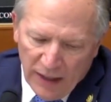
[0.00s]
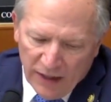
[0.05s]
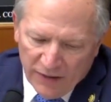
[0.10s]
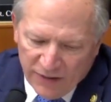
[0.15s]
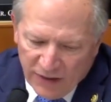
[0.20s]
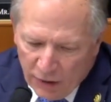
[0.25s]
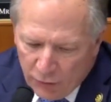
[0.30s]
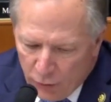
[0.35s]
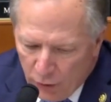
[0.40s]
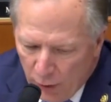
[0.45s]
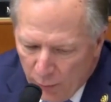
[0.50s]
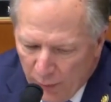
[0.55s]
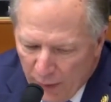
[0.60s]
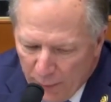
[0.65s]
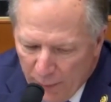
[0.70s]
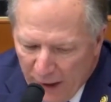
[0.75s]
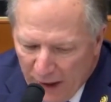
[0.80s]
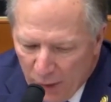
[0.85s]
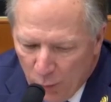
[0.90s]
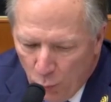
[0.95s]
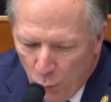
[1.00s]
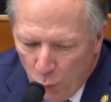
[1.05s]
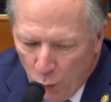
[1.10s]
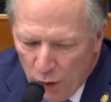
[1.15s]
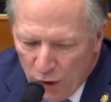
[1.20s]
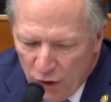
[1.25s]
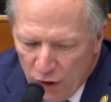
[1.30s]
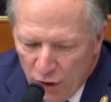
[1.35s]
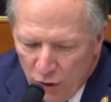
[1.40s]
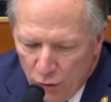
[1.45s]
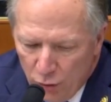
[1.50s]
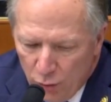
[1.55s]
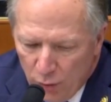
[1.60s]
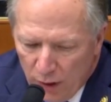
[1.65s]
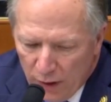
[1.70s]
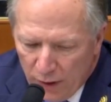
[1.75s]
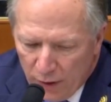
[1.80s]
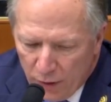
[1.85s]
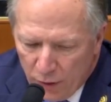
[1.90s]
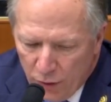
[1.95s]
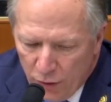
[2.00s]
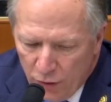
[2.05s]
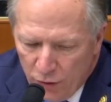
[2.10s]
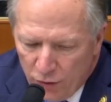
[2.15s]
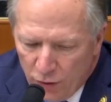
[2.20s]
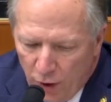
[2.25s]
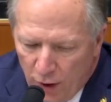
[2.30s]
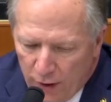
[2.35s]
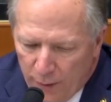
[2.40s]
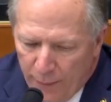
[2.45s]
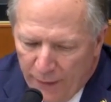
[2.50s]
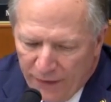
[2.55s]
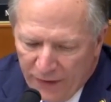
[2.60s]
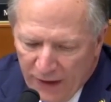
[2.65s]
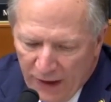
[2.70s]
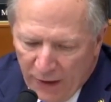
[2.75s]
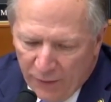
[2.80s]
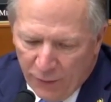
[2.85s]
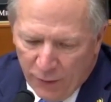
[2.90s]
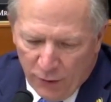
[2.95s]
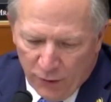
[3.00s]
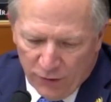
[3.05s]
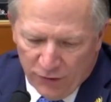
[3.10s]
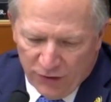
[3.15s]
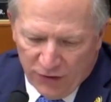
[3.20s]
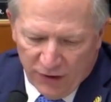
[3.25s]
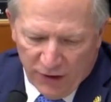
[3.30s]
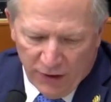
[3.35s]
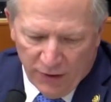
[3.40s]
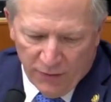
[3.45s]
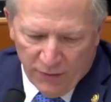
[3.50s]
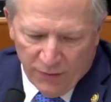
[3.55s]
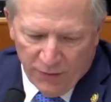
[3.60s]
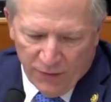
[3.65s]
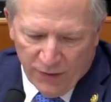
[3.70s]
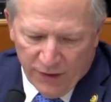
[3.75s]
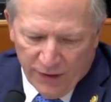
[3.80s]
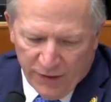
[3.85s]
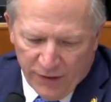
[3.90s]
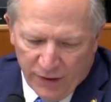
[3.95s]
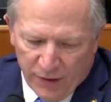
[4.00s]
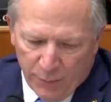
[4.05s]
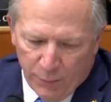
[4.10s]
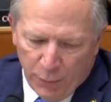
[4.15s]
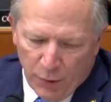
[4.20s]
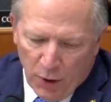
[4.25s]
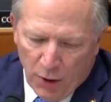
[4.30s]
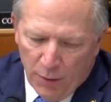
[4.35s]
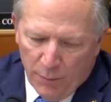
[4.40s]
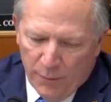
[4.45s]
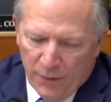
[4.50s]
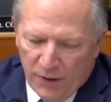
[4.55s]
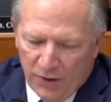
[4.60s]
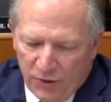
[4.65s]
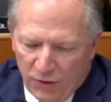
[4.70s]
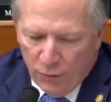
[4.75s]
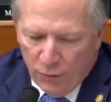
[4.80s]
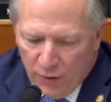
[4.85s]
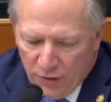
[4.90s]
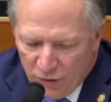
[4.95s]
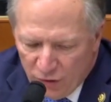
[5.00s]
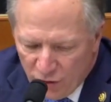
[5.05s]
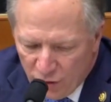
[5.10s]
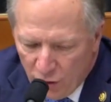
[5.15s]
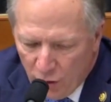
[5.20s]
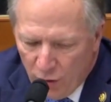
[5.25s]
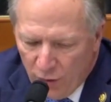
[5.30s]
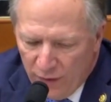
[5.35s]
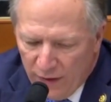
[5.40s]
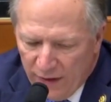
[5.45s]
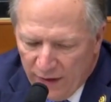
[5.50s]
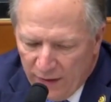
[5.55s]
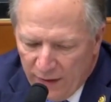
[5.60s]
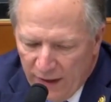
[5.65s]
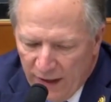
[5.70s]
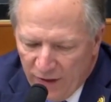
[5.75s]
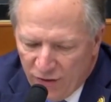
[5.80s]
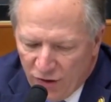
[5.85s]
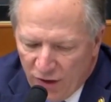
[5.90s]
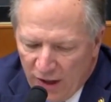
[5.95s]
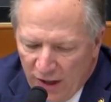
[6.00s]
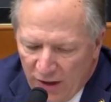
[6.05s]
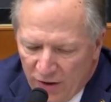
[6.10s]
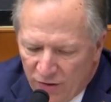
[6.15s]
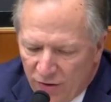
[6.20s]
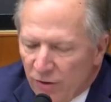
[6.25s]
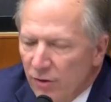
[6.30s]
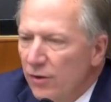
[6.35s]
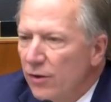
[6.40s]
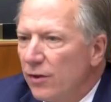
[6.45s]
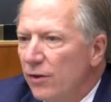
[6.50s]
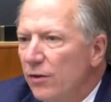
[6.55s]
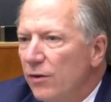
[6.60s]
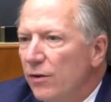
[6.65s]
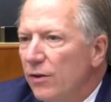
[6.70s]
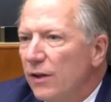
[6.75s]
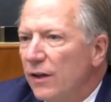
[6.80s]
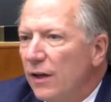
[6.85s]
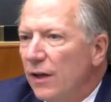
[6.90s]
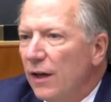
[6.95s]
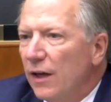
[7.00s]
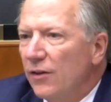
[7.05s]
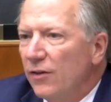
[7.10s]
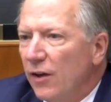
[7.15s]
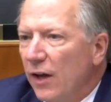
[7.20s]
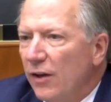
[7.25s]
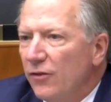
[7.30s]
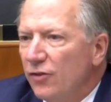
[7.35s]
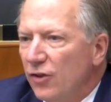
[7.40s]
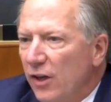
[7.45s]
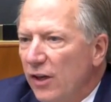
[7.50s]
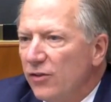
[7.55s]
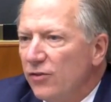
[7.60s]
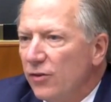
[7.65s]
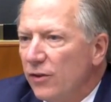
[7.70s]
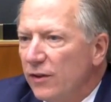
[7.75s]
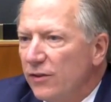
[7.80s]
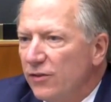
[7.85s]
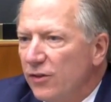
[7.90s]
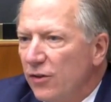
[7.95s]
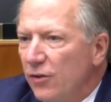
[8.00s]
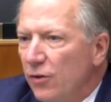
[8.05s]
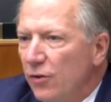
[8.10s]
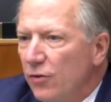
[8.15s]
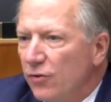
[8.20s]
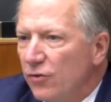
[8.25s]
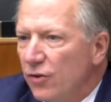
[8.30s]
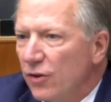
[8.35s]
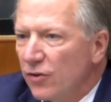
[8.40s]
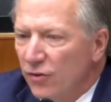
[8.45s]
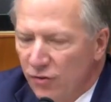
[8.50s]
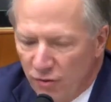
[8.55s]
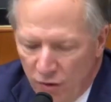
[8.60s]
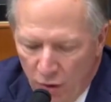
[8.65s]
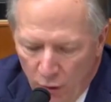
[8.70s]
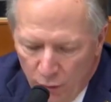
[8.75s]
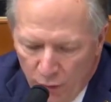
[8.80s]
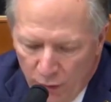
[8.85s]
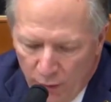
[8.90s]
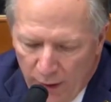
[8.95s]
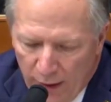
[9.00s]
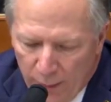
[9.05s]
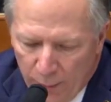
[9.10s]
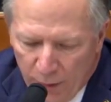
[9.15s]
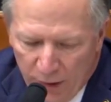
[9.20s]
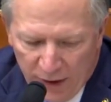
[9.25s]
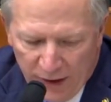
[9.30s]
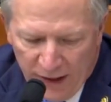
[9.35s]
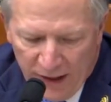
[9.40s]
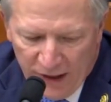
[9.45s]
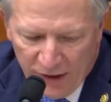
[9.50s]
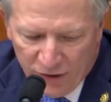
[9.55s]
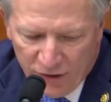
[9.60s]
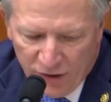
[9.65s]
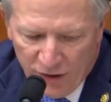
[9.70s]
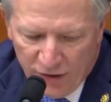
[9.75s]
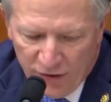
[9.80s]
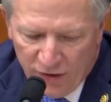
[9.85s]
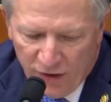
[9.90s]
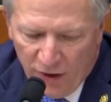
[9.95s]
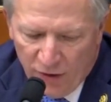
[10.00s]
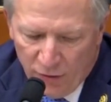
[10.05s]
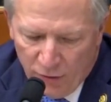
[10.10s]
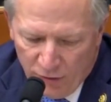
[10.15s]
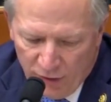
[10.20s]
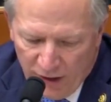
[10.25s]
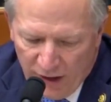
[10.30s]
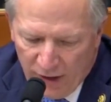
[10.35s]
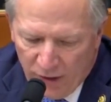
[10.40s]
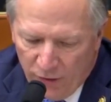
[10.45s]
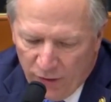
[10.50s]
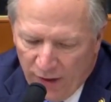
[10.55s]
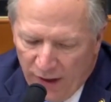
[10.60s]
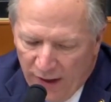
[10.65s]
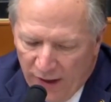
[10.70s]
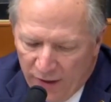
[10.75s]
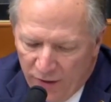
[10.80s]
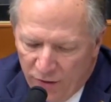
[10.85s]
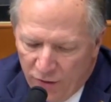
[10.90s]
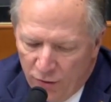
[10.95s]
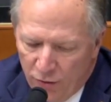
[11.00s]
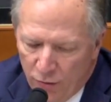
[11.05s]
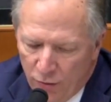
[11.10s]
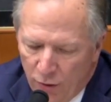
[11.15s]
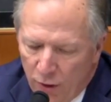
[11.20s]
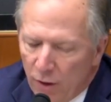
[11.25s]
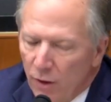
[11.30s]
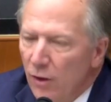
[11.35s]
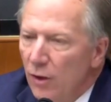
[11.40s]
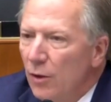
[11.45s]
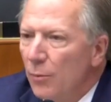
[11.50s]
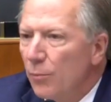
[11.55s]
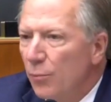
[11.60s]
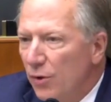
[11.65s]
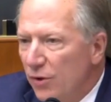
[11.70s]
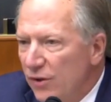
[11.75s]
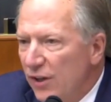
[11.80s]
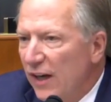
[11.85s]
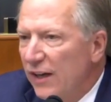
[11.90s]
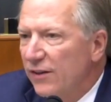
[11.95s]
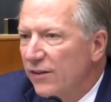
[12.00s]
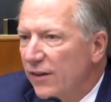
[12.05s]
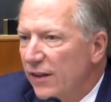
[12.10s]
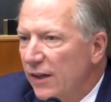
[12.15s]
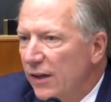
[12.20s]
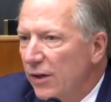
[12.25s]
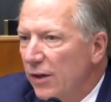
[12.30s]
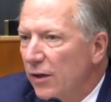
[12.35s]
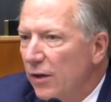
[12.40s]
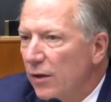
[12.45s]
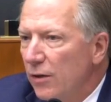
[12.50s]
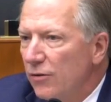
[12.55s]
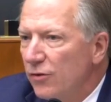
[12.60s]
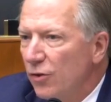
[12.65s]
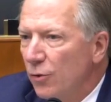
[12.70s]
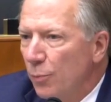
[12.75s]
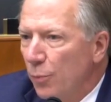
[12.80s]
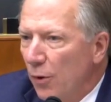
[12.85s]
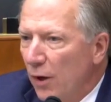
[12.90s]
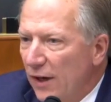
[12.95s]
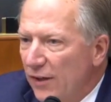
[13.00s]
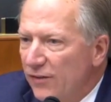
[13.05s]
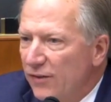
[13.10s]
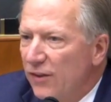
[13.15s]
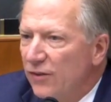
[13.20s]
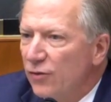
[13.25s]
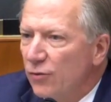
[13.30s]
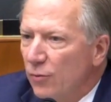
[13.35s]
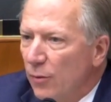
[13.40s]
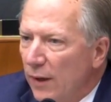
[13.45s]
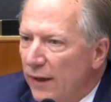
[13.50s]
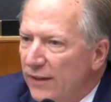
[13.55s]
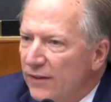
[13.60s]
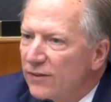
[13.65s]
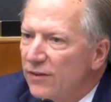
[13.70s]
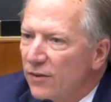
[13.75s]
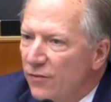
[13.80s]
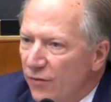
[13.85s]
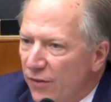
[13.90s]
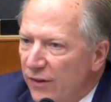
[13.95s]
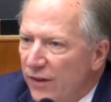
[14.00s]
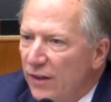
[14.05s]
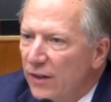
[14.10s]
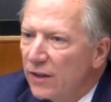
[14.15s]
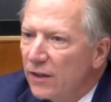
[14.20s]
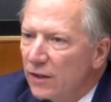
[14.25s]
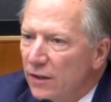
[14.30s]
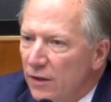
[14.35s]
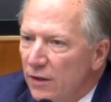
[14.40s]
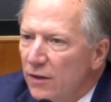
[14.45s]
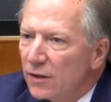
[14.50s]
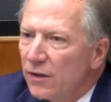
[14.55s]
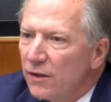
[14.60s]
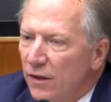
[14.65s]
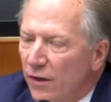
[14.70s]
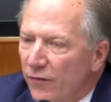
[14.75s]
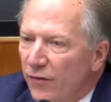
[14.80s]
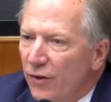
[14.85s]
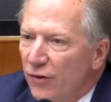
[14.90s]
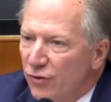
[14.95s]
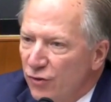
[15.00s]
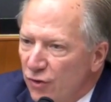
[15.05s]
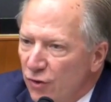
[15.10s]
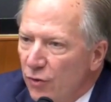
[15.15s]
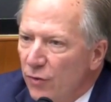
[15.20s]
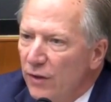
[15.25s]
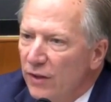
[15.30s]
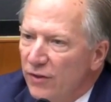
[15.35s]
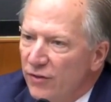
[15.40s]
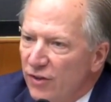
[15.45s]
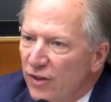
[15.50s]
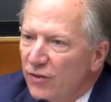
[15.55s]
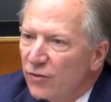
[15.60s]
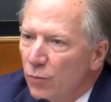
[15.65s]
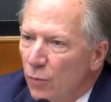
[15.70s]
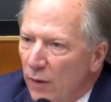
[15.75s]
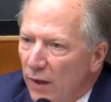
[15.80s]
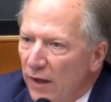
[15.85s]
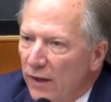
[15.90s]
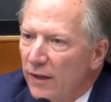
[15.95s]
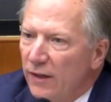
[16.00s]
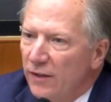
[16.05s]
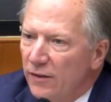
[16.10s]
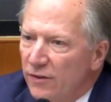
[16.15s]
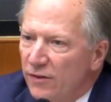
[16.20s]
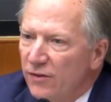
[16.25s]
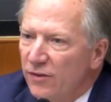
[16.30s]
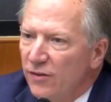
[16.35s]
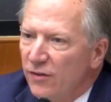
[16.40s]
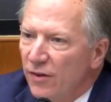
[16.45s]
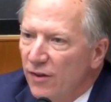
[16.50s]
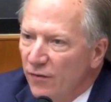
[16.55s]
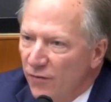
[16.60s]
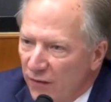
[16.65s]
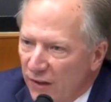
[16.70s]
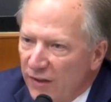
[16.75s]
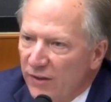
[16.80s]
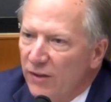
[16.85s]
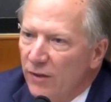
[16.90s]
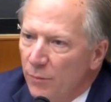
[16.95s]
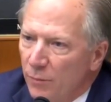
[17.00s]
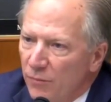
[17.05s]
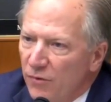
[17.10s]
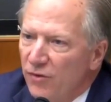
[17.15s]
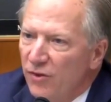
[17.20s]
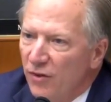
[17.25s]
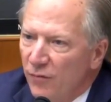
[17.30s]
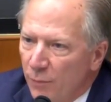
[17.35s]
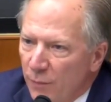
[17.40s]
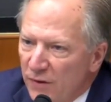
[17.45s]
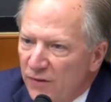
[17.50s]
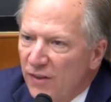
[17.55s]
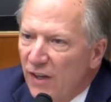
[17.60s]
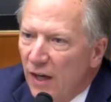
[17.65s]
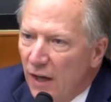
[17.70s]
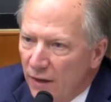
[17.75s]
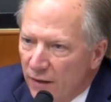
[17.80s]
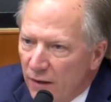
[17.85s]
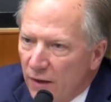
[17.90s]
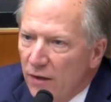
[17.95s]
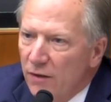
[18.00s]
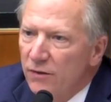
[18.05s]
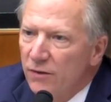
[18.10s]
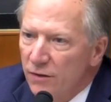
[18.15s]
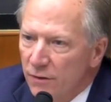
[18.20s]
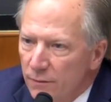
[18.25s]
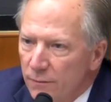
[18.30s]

Secretary McMahon, could you talk about the efforts of the department ensure that education and educational institutions know their obligations under Title IX to protect the due process rights of their students as well as the victims of misconduct?